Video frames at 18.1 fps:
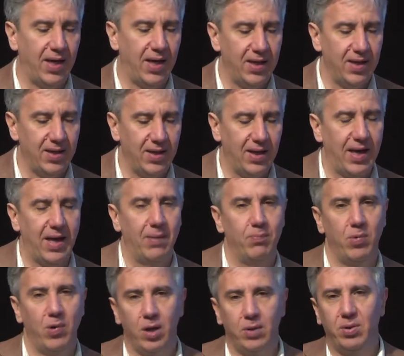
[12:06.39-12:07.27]
And
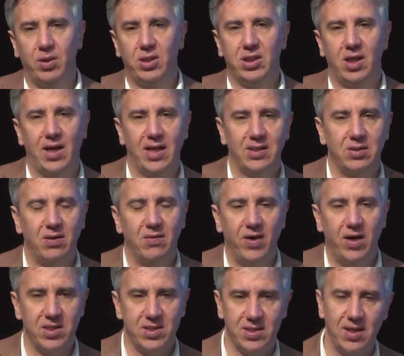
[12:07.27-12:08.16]
blood pressure has
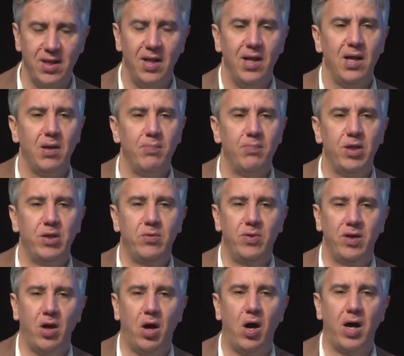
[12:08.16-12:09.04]
reversed
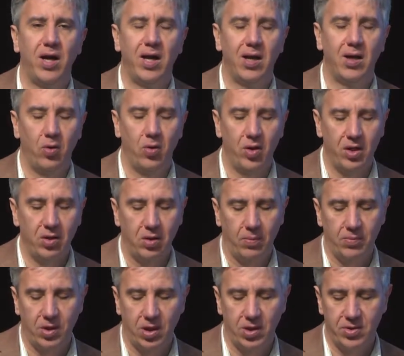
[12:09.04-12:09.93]
between high and low
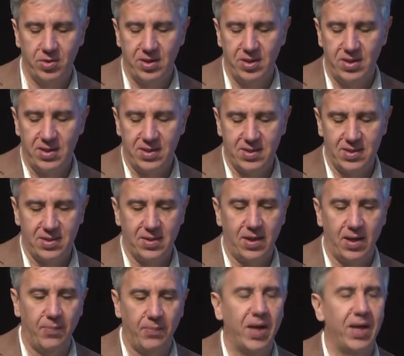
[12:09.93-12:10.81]
income countries.
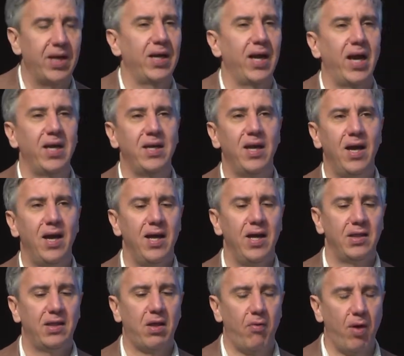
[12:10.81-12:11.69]
And again,
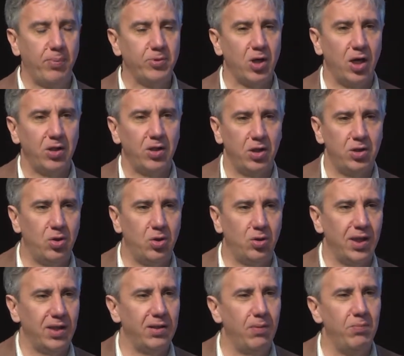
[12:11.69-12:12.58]
the website I
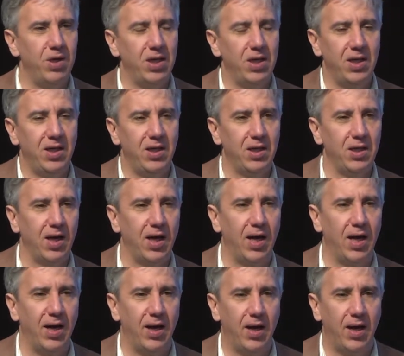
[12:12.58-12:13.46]
showed at the beginning,
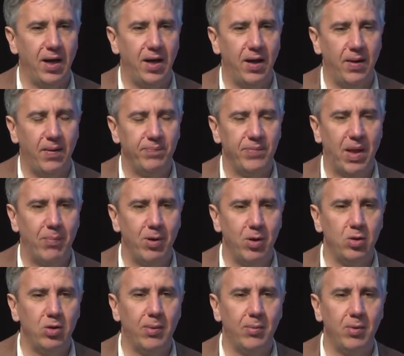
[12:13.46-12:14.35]

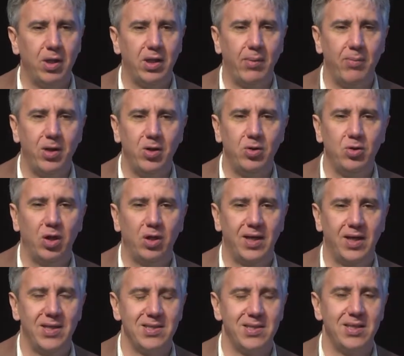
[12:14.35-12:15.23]

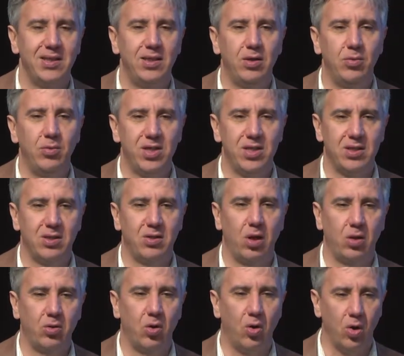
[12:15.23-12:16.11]

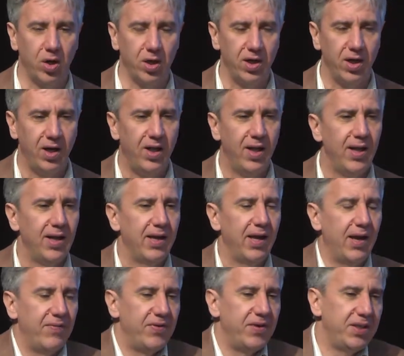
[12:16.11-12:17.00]
www.ncdrisk.org,
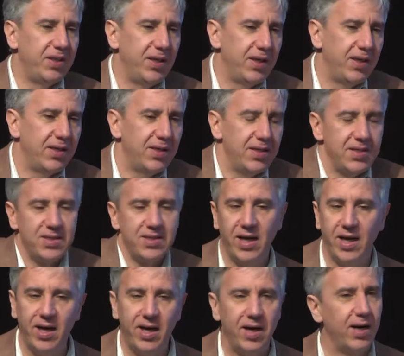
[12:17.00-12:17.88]
everything is
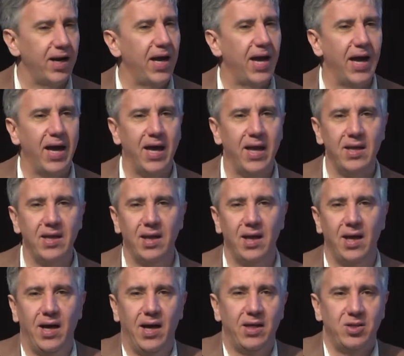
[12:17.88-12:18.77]
there.
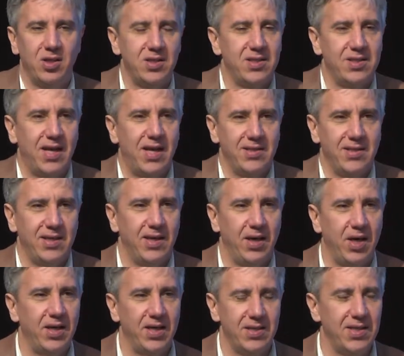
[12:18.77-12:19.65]
And just as
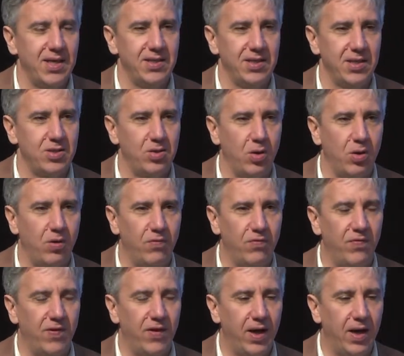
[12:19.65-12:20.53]
a sort
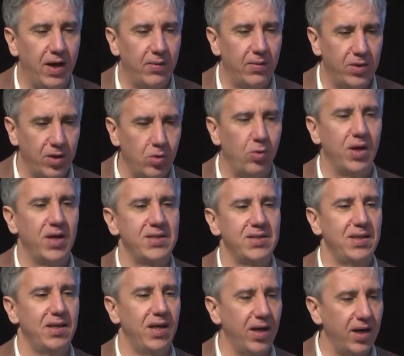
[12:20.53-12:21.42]
of
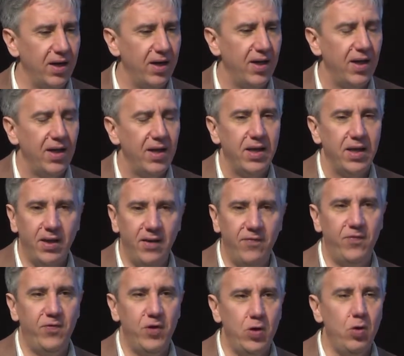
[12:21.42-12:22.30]
request here,
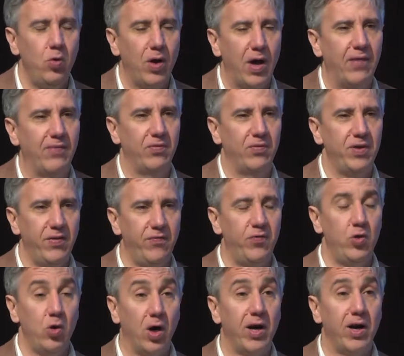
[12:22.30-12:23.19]
if you
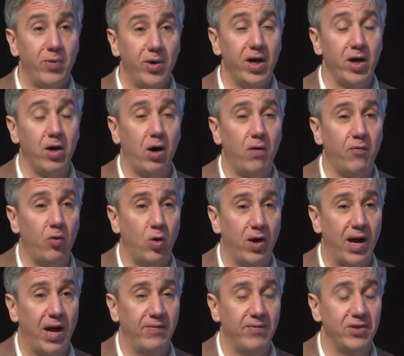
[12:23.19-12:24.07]
are aware of
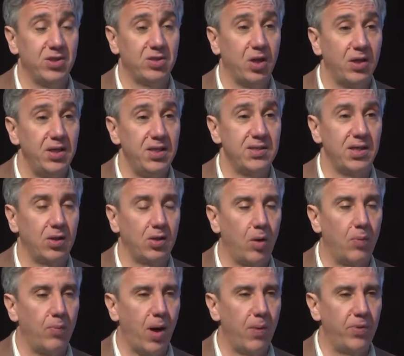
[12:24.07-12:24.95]
or have studies that
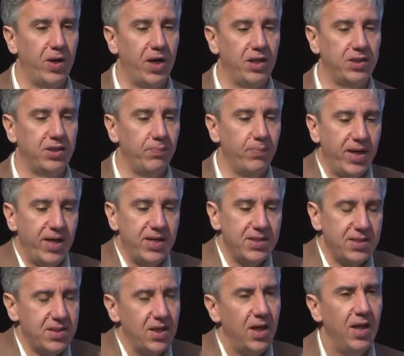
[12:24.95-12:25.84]
are
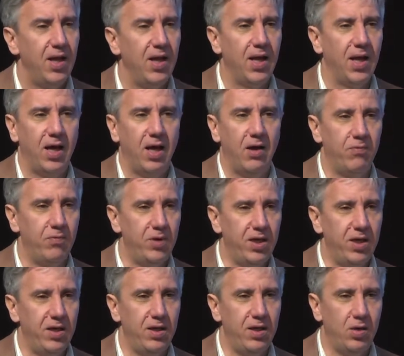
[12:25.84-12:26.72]
population-based,
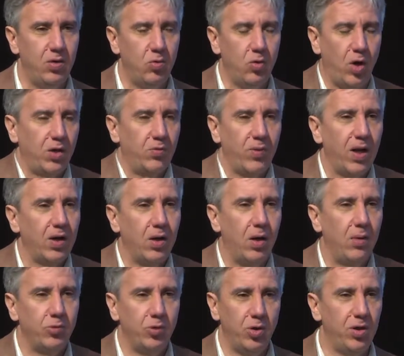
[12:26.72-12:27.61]
we quite
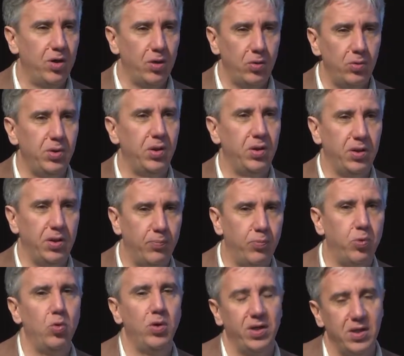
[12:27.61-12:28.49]
welcome to include it in the
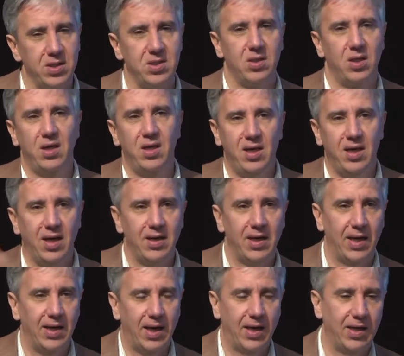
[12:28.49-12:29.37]
pooling study
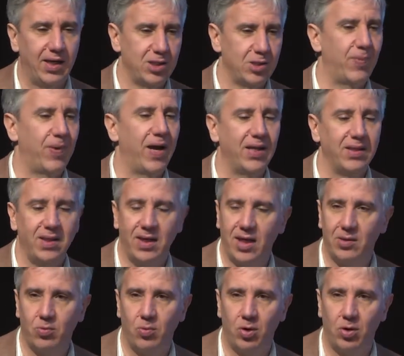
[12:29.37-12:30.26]
and expand the
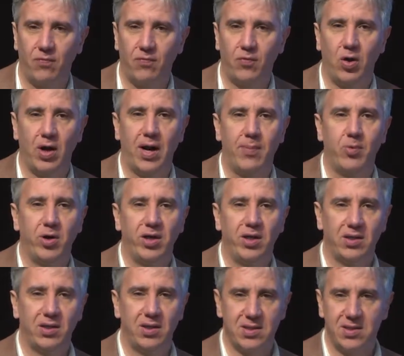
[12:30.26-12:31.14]
network of
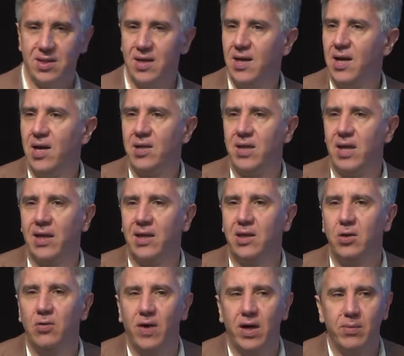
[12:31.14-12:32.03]
collaborators.
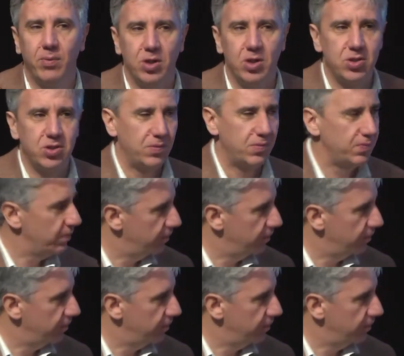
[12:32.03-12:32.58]
Thank you very much.